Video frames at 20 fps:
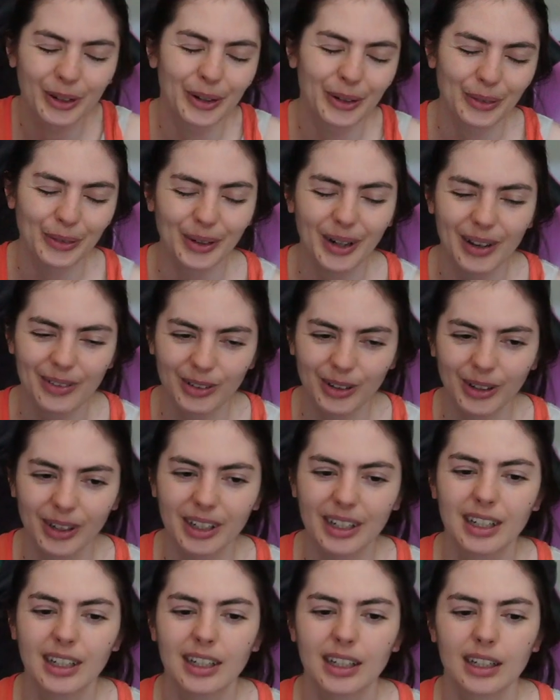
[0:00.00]
or whatever,
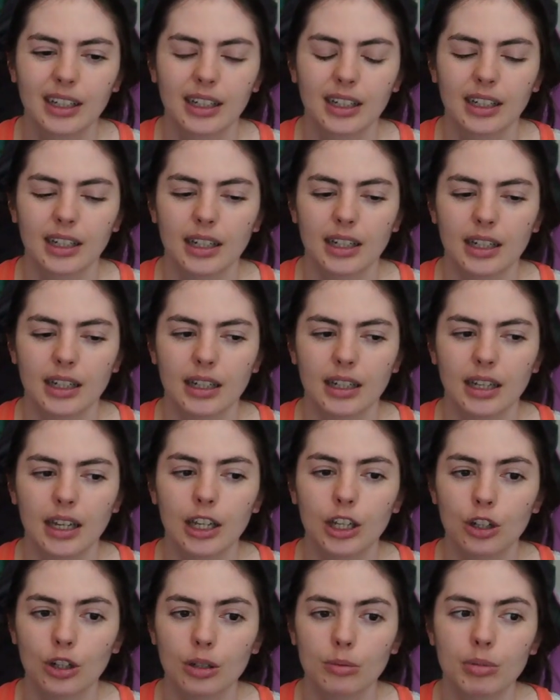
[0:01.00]
it
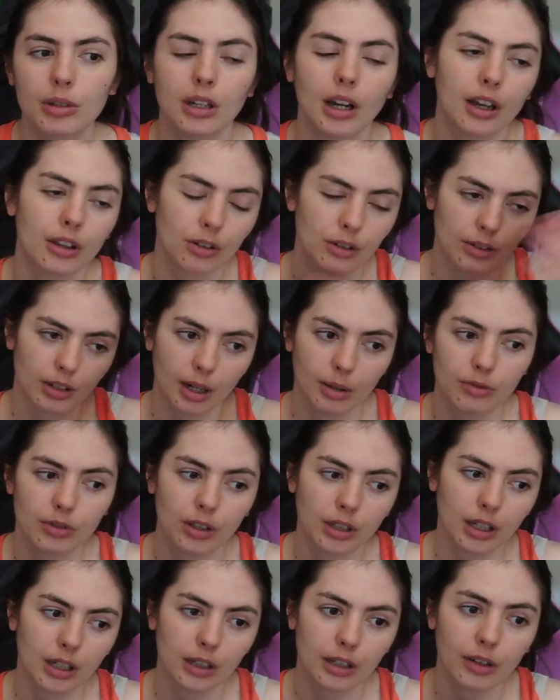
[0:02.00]
could be either that I'm
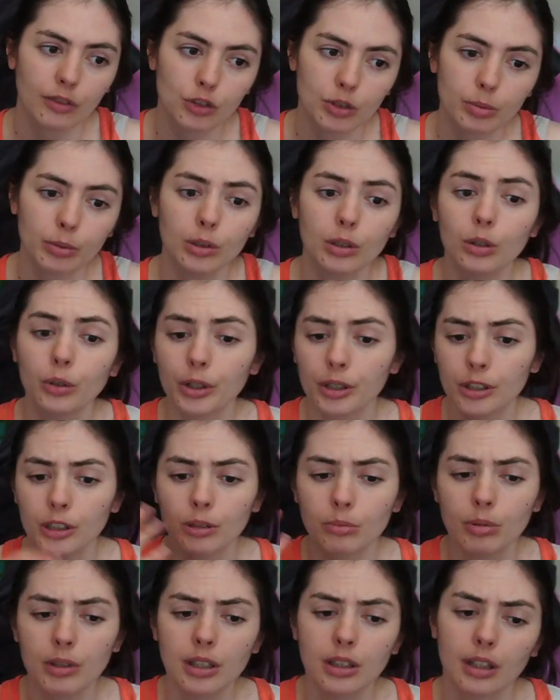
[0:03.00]
feeling uncomfortable or it could
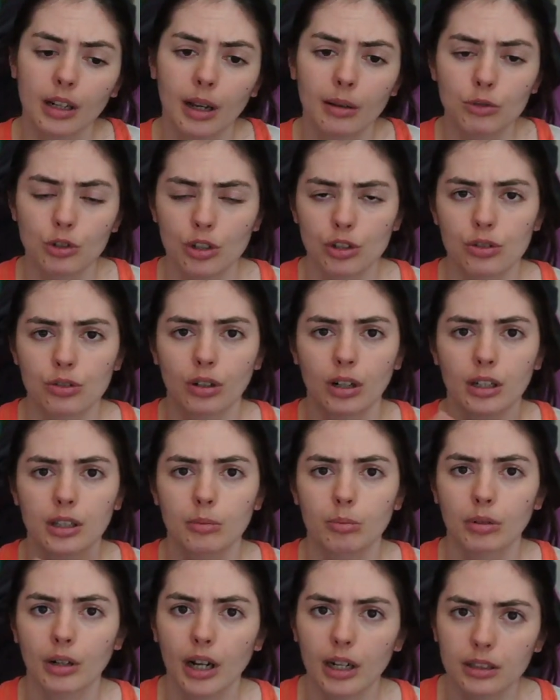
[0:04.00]
be that I'm just trying to
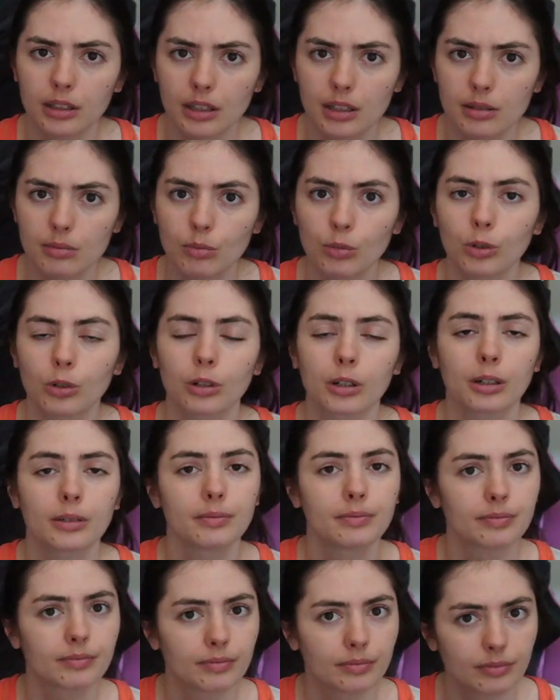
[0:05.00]
practice more
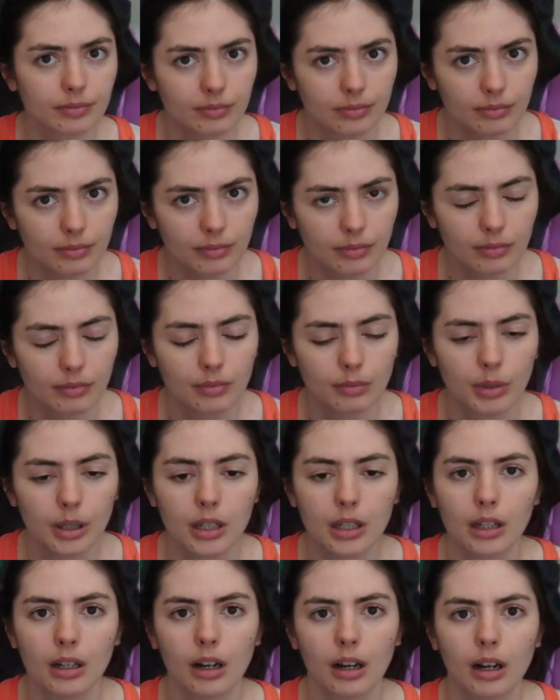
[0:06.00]

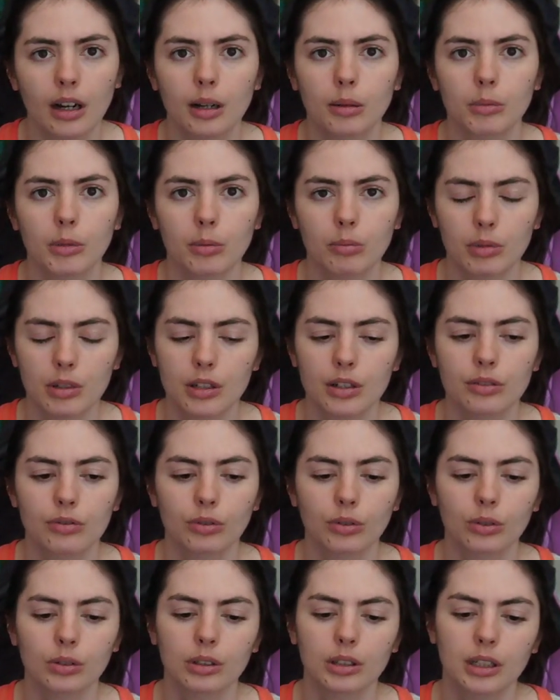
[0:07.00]
being calm and
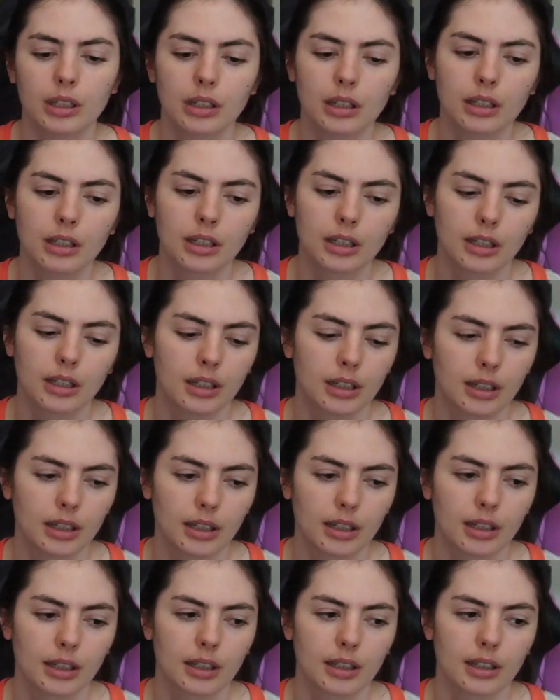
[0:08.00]
peaceful and
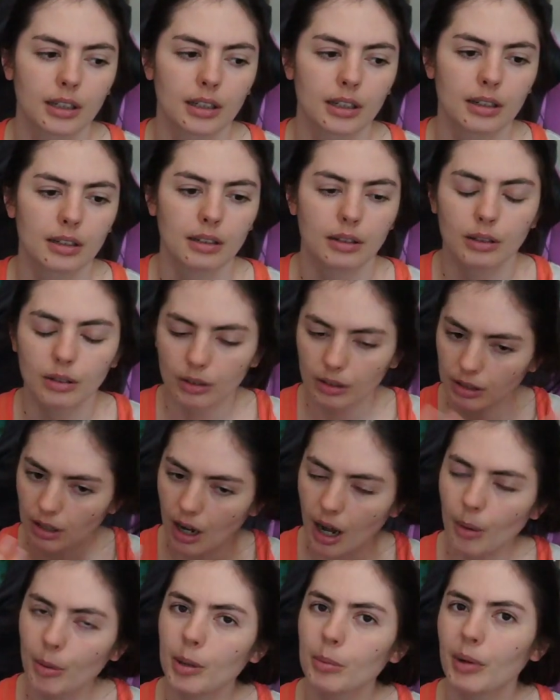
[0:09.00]

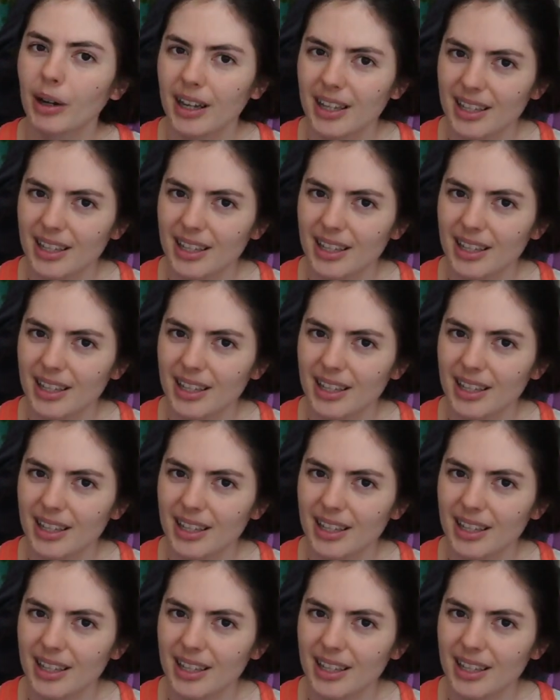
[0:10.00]
calming my